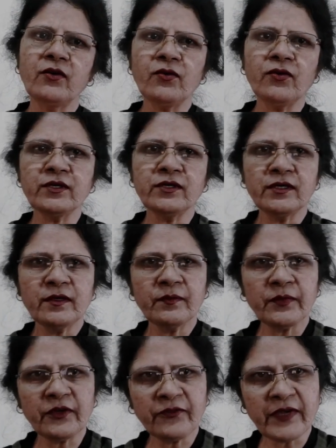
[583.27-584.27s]
or
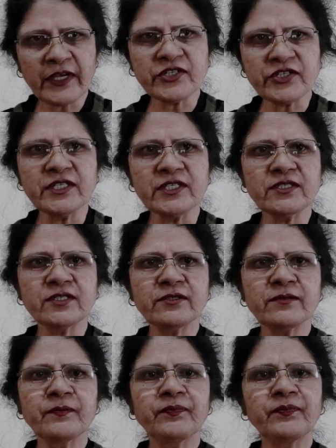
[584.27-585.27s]
perfectionist,
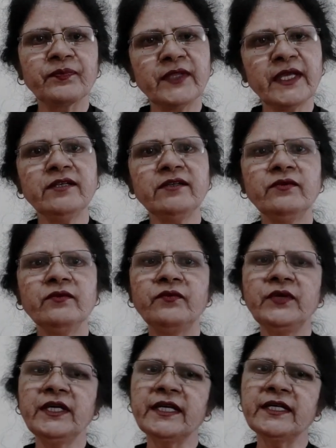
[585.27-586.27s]
then
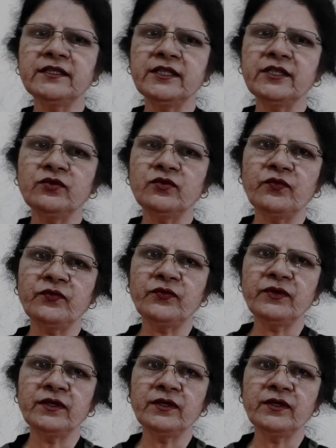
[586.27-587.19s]
we can think of.